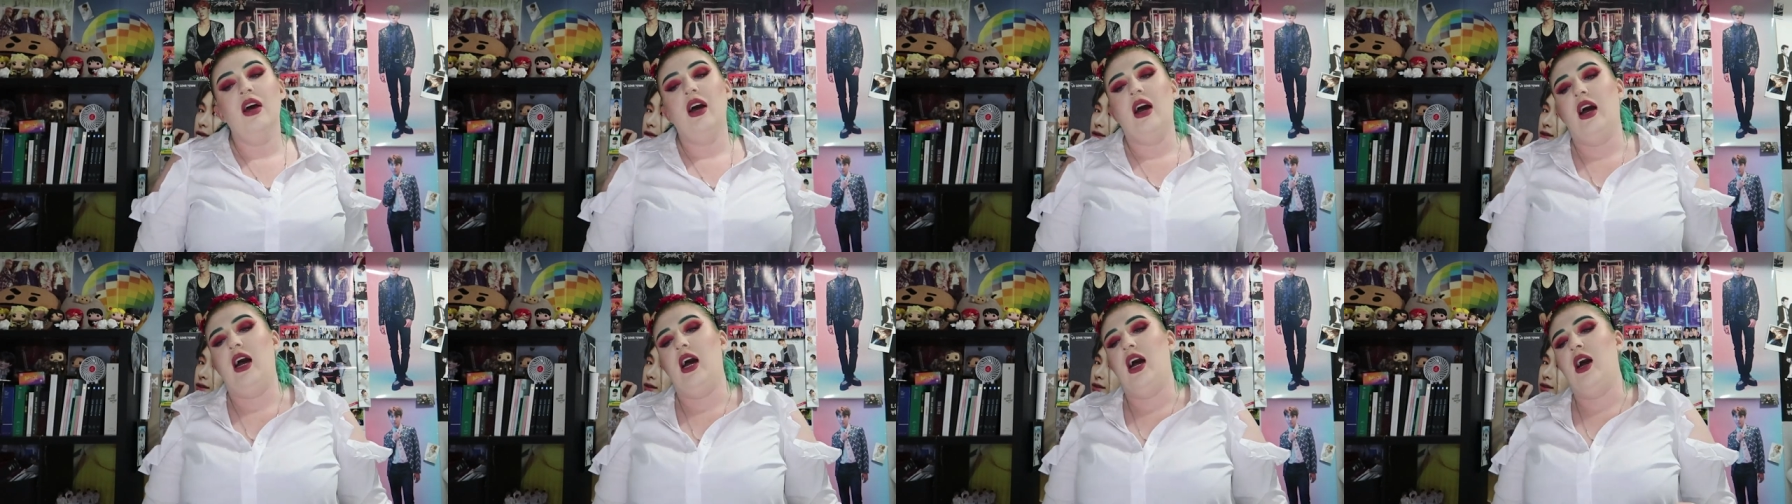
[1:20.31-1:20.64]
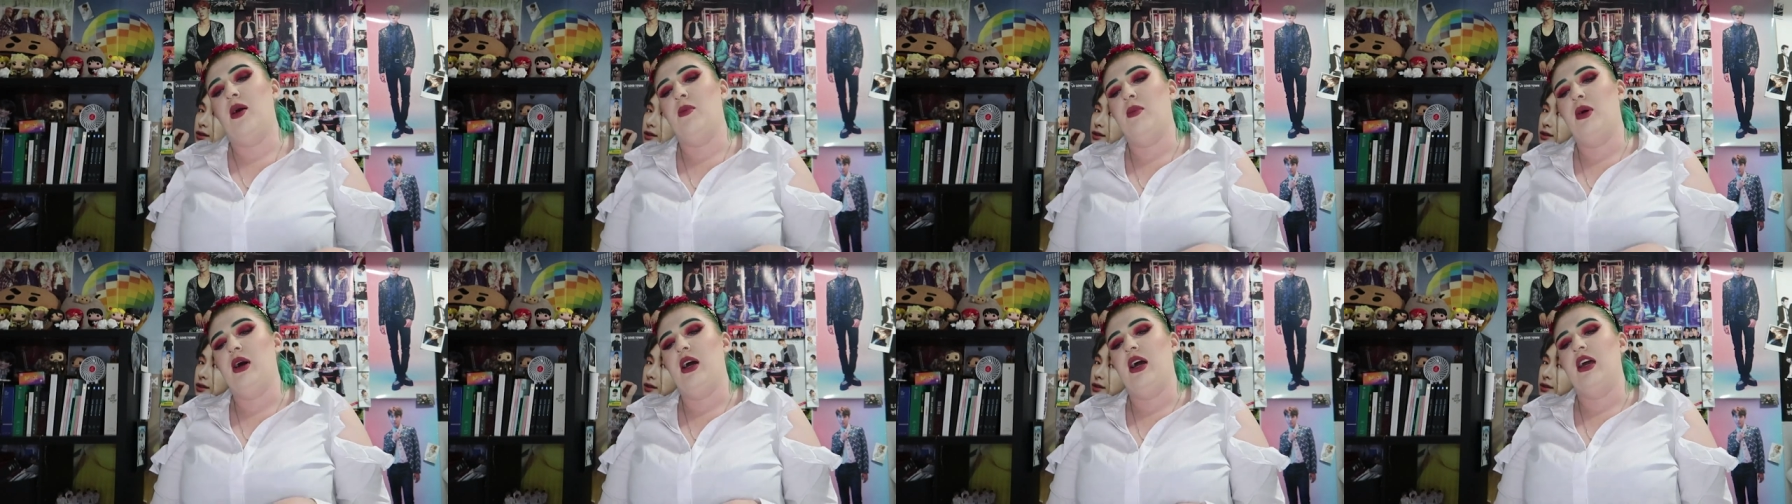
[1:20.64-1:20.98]

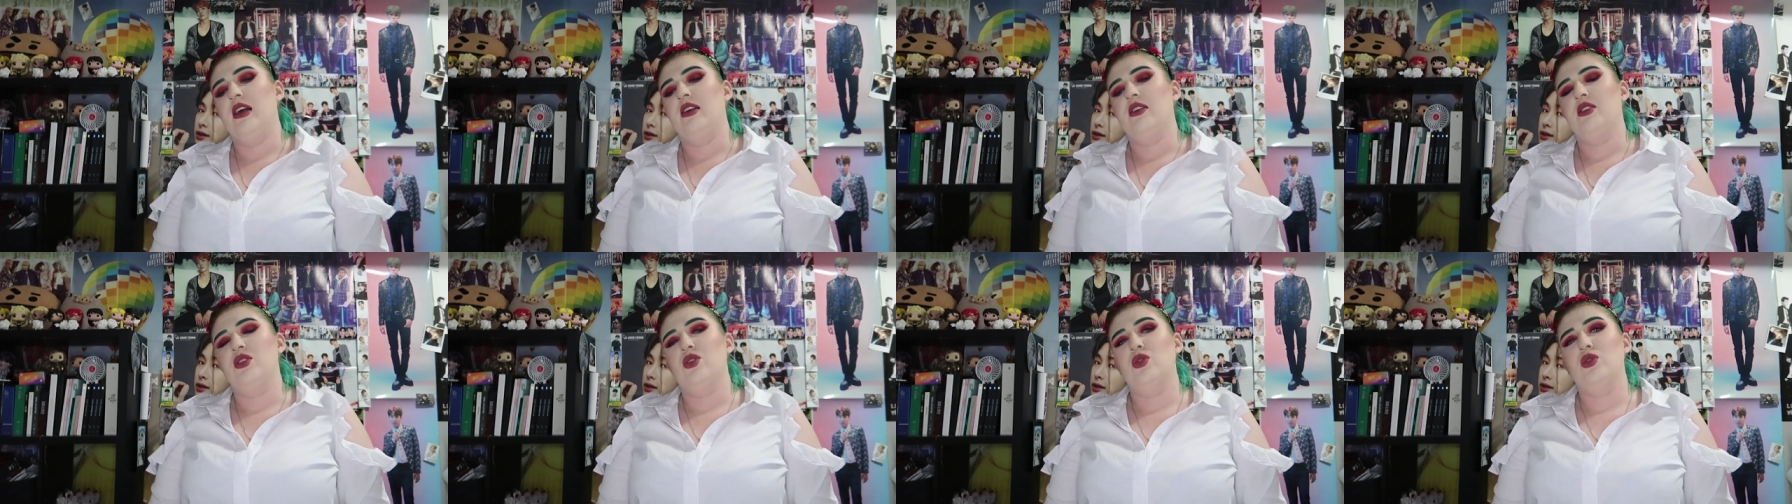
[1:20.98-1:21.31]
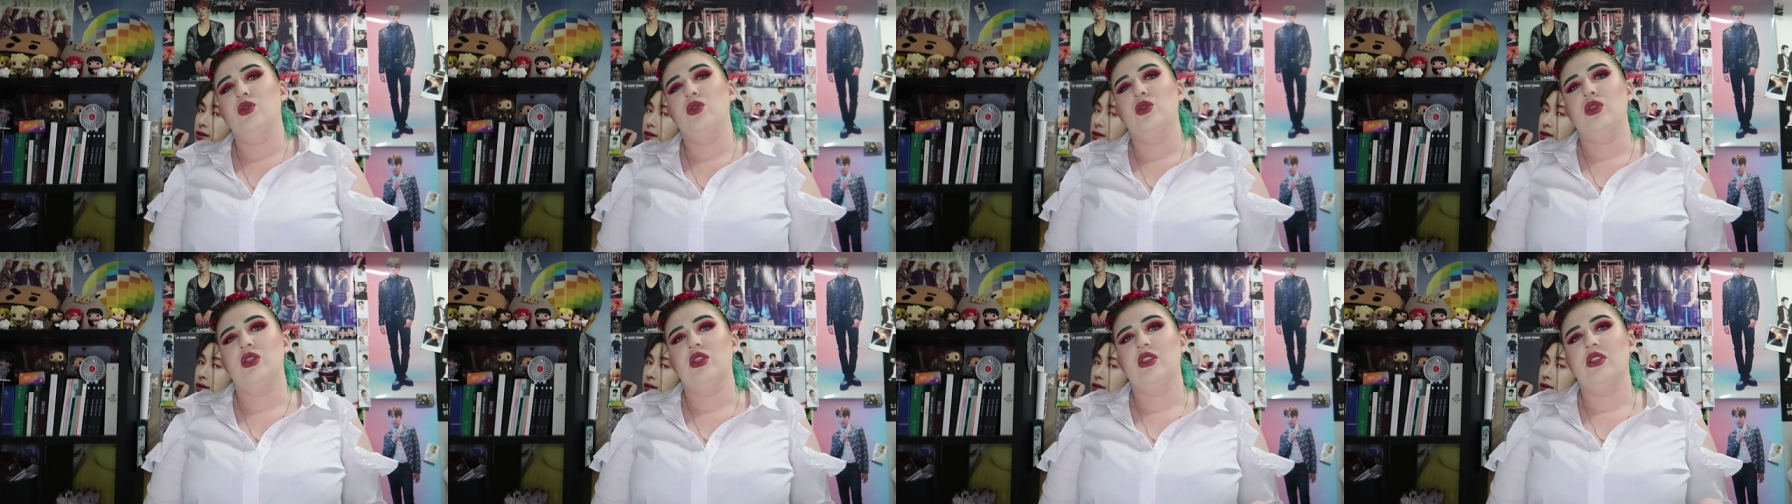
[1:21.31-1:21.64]
Um, I
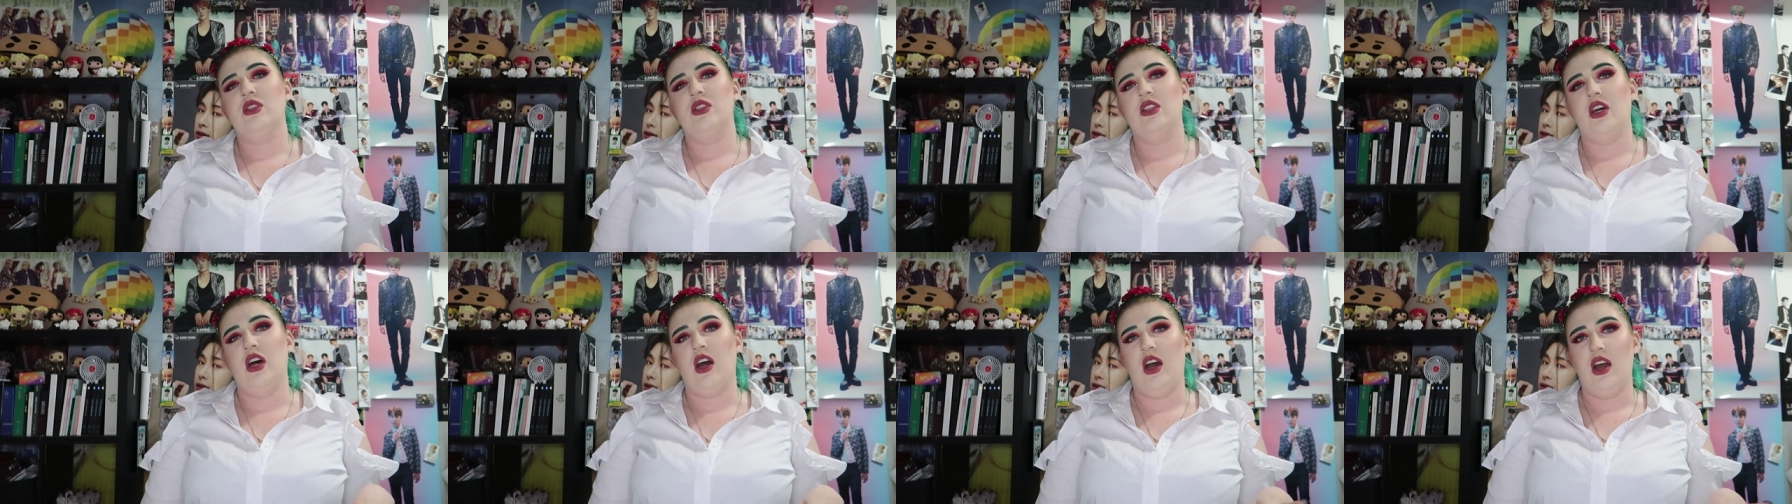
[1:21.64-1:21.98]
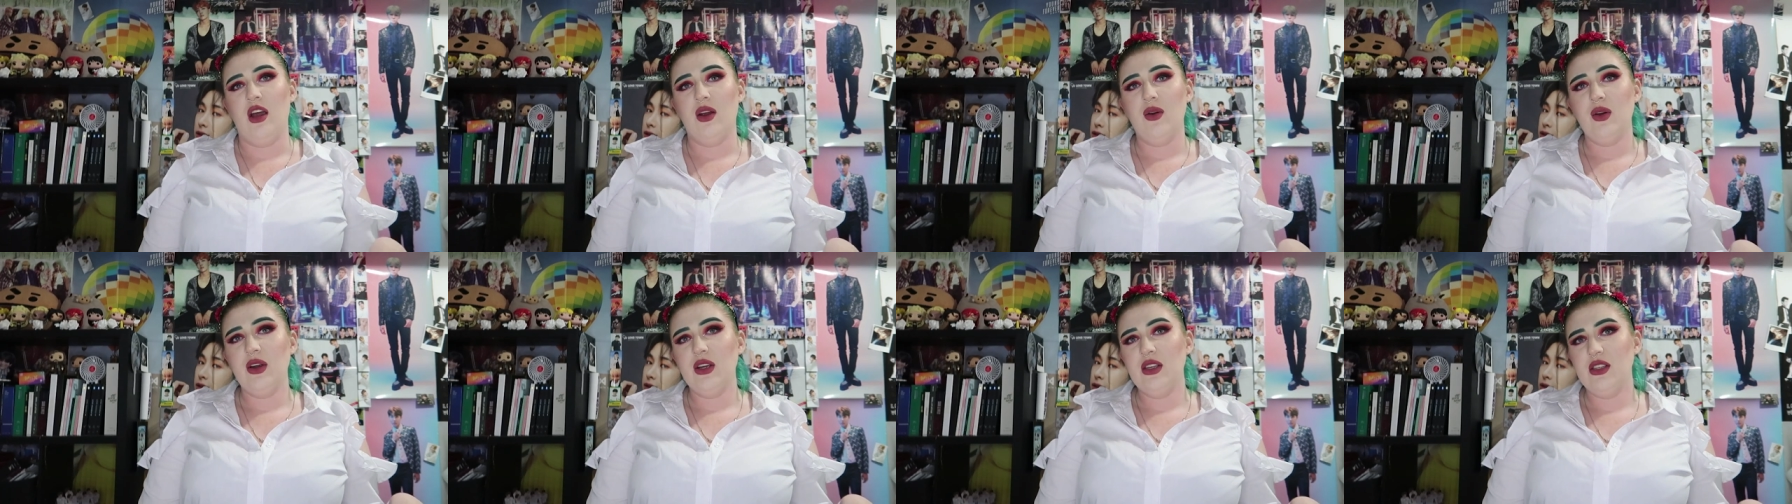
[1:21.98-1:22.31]
saw
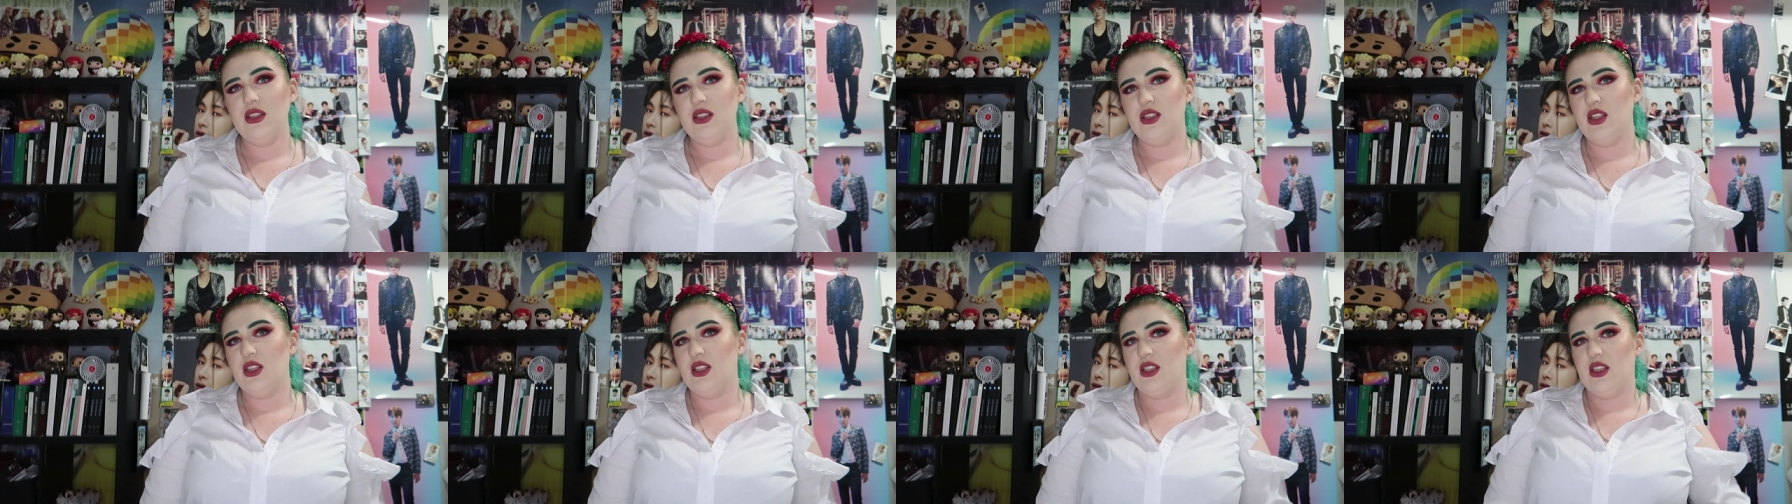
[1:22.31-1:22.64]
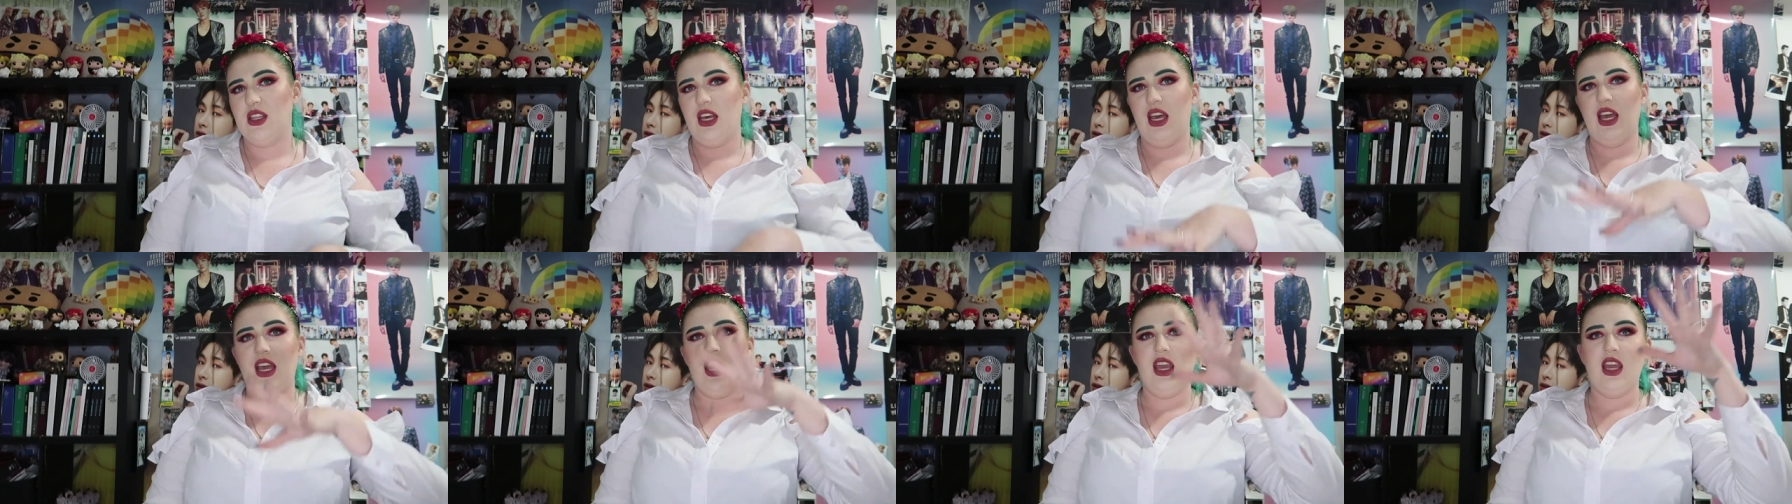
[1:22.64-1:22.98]
Tyra's just
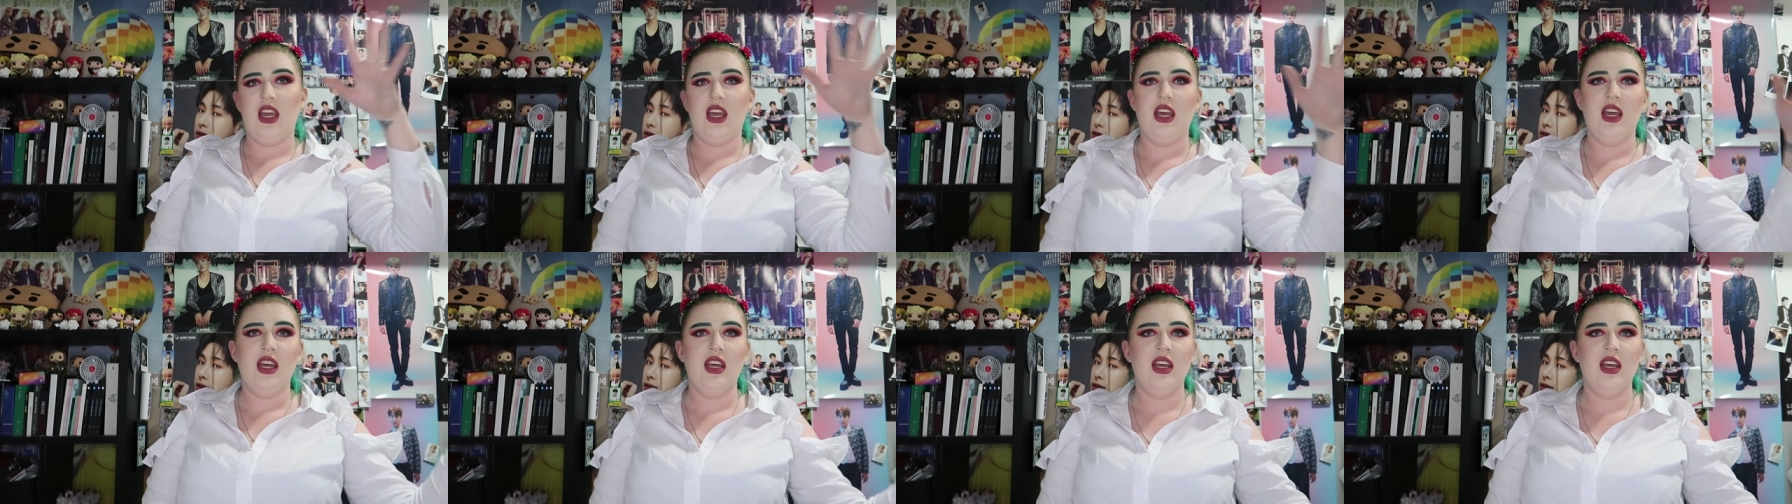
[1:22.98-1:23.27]
like